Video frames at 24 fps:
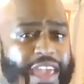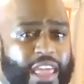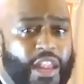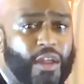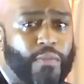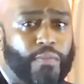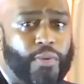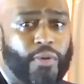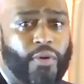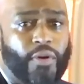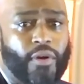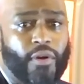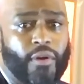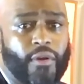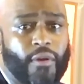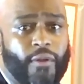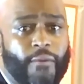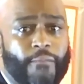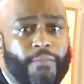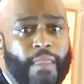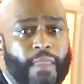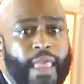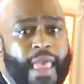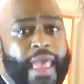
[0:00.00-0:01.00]
available
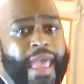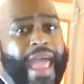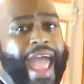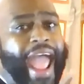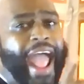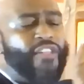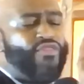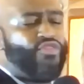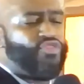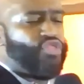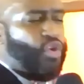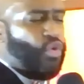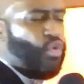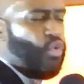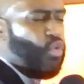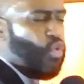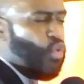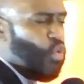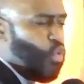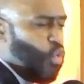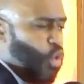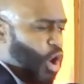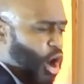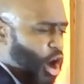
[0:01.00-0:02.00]
and
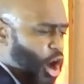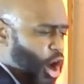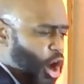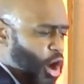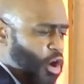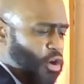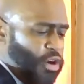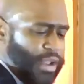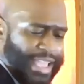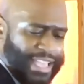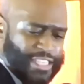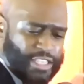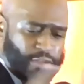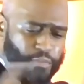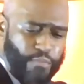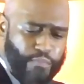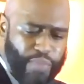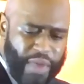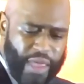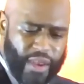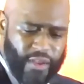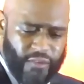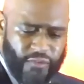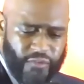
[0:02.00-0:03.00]
the world
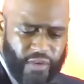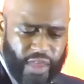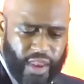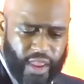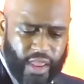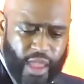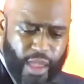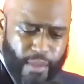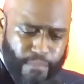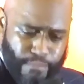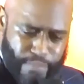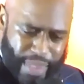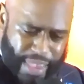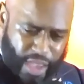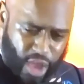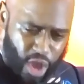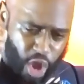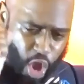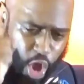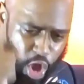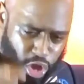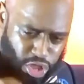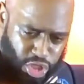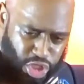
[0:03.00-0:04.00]
is benefited
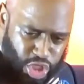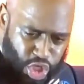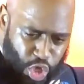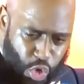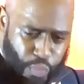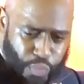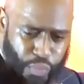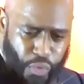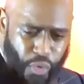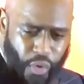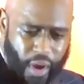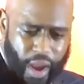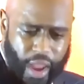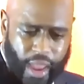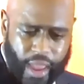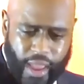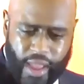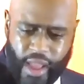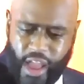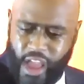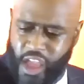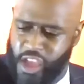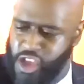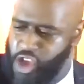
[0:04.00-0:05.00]
because you
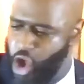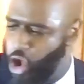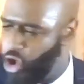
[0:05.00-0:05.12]
pray.